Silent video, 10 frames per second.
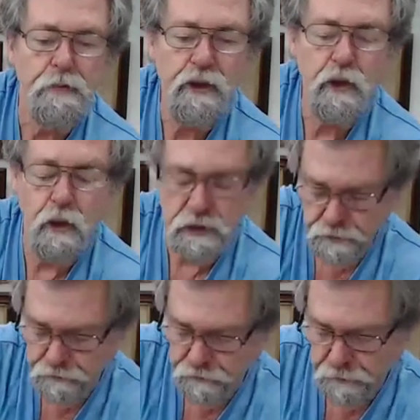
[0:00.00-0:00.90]

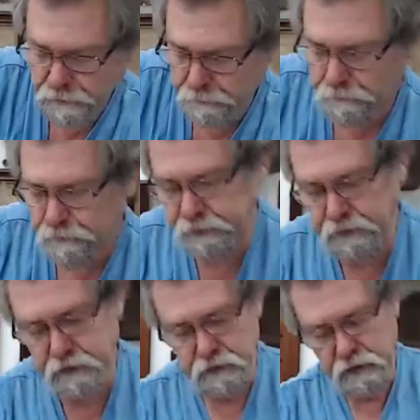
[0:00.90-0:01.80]
Because
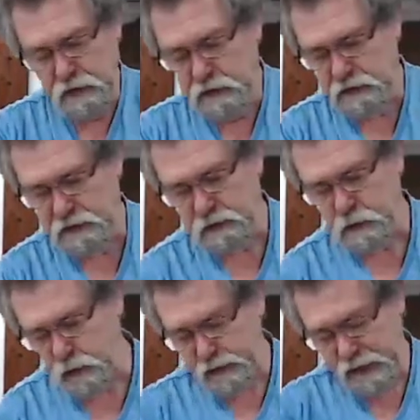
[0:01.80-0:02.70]
the
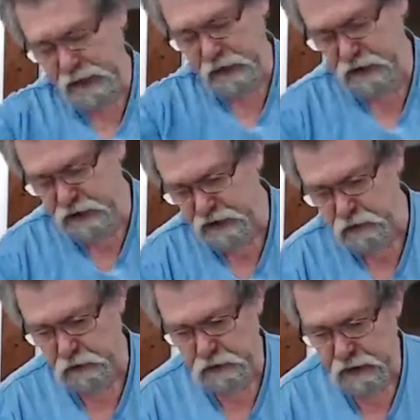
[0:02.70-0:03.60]
difference between that and a
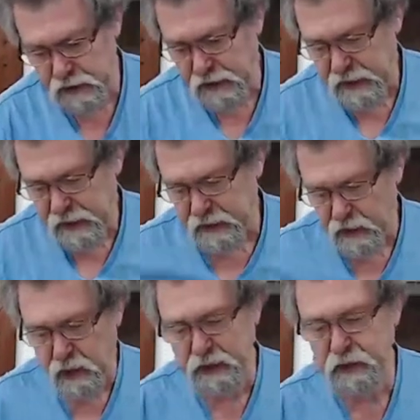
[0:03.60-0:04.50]
chisel
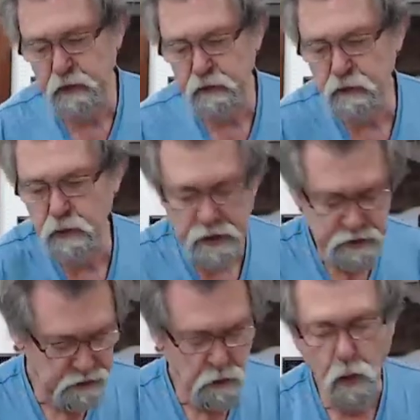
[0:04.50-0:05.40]
is I don't do
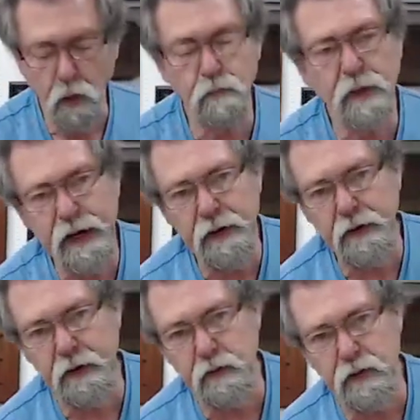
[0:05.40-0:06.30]
anything called
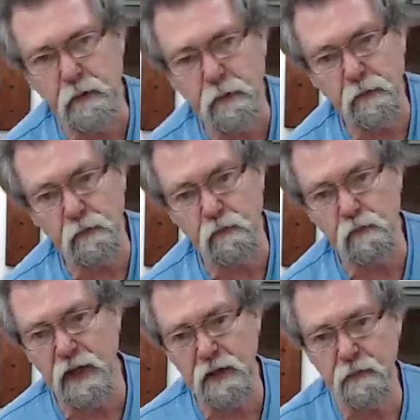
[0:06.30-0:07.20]
paring with a
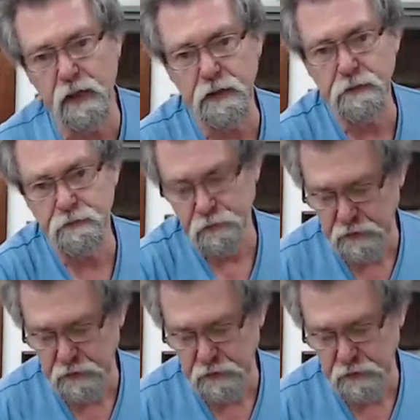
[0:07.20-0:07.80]
plane blade.